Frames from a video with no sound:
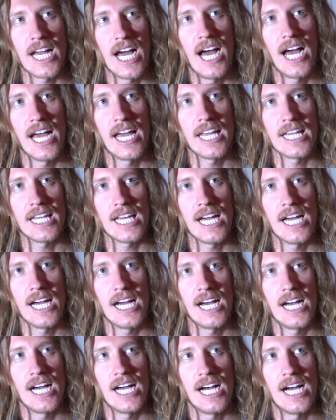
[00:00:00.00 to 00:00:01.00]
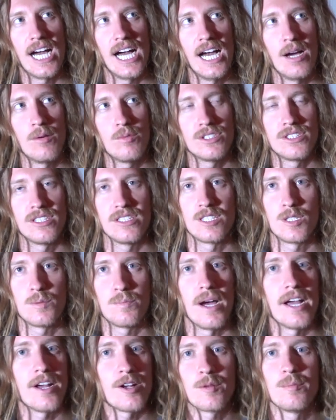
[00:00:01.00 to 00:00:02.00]
I was
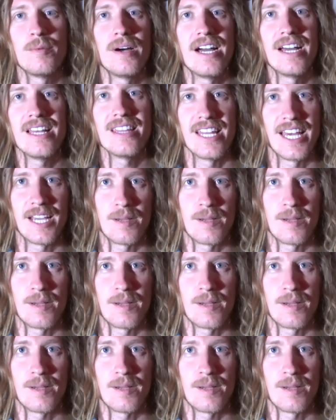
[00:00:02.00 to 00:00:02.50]
inspired by,